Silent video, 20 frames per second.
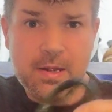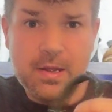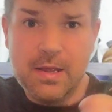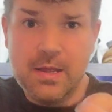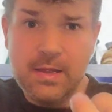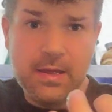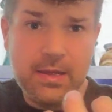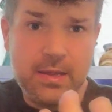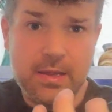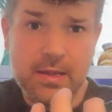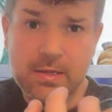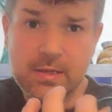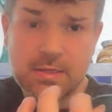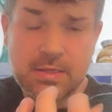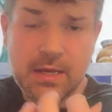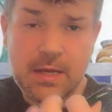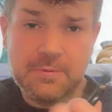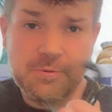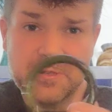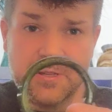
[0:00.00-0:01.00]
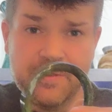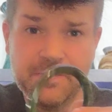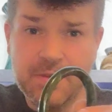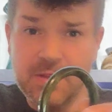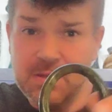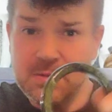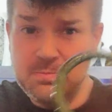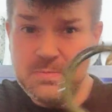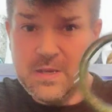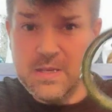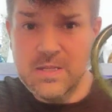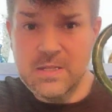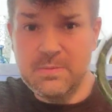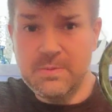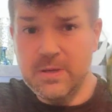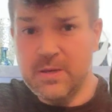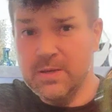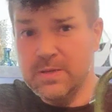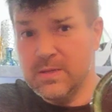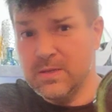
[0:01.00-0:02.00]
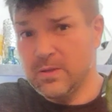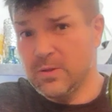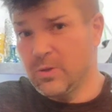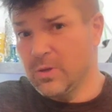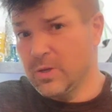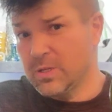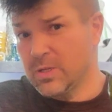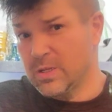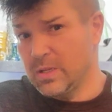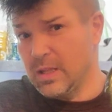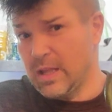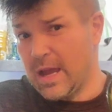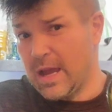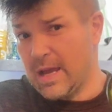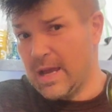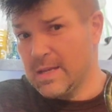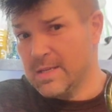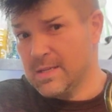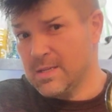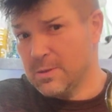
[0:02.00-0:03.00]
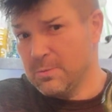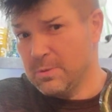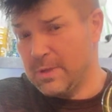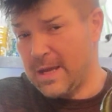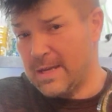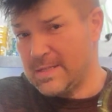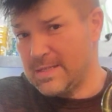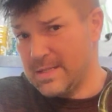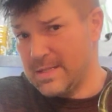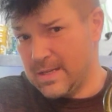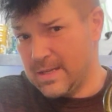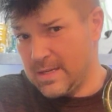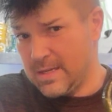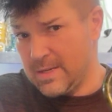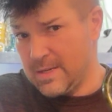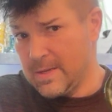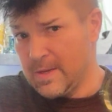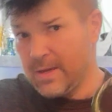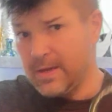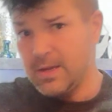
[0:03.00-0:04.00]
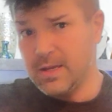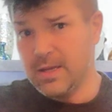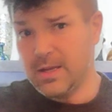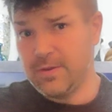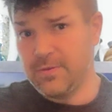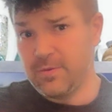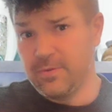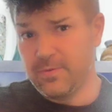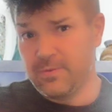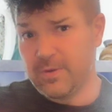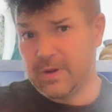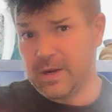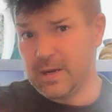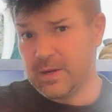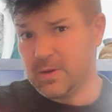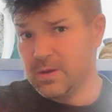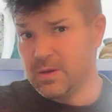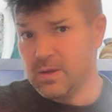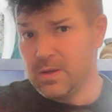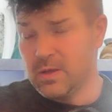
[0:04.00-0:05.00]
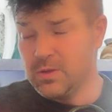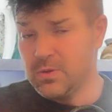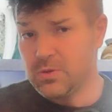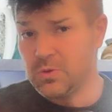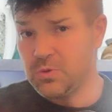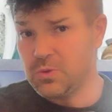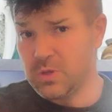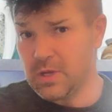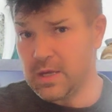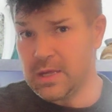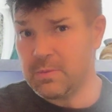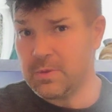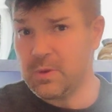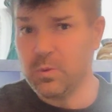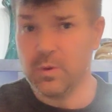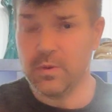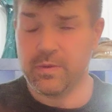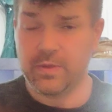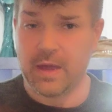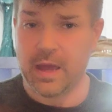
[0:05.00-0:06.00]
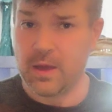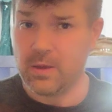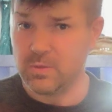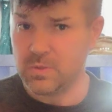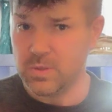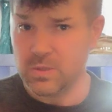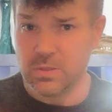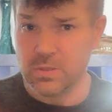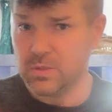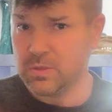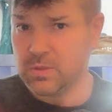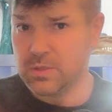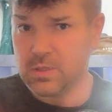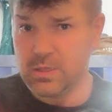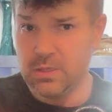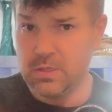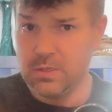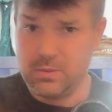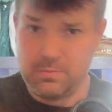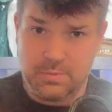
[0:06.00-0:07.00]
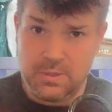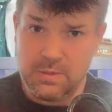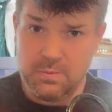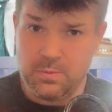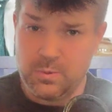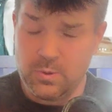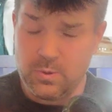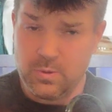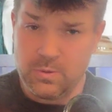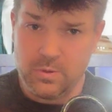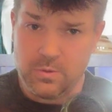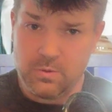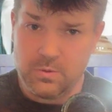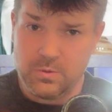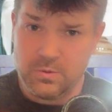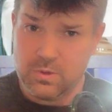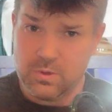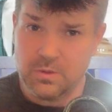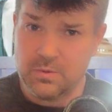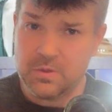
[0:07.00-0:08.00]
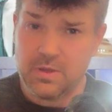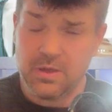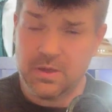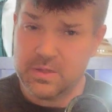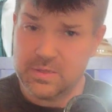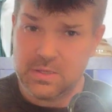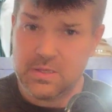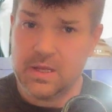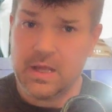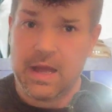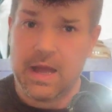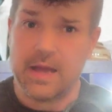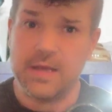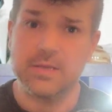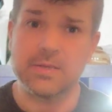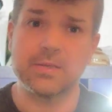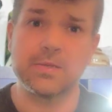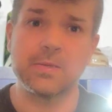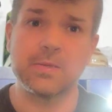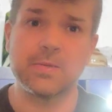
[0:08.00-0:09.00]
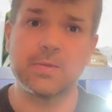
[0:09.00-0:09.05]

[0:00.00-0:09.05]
And this type of stuff gets missed because it looks glass or plasticky. And if you find, they can be worth thousands, and the people they'll think it's glass.